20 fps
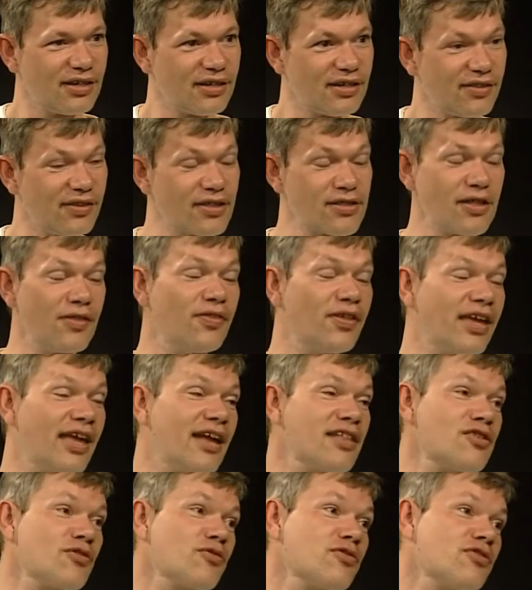They said the
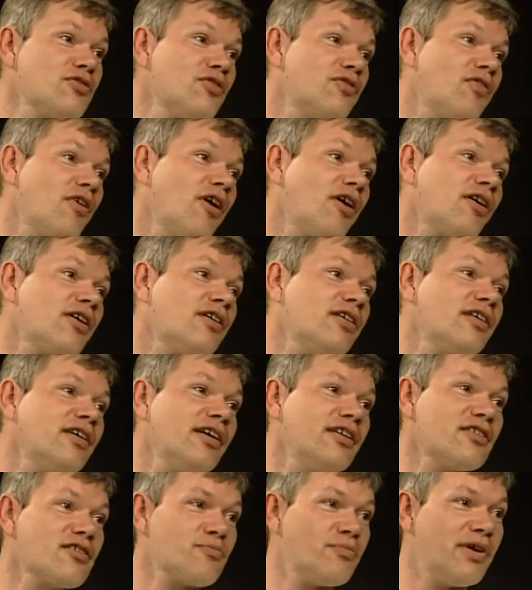cancer was too far
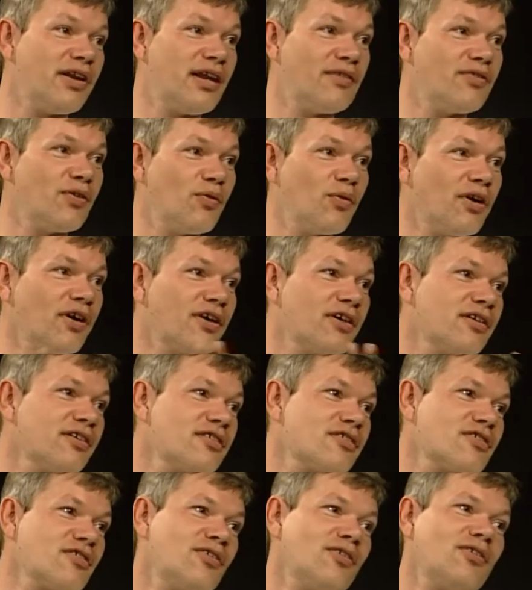and spread everywhere,
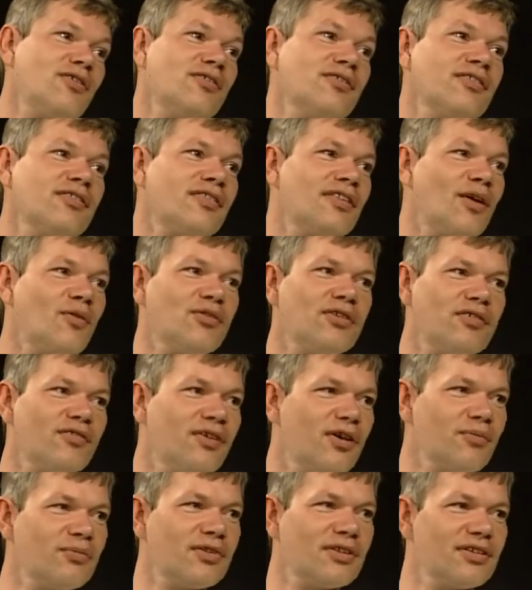so. You could
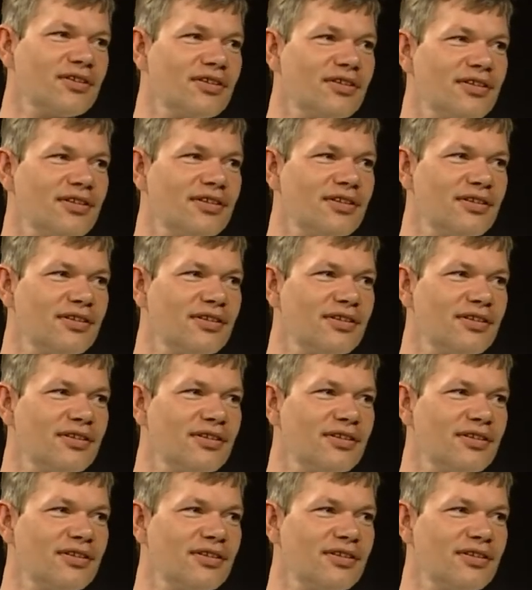buy you could buy a new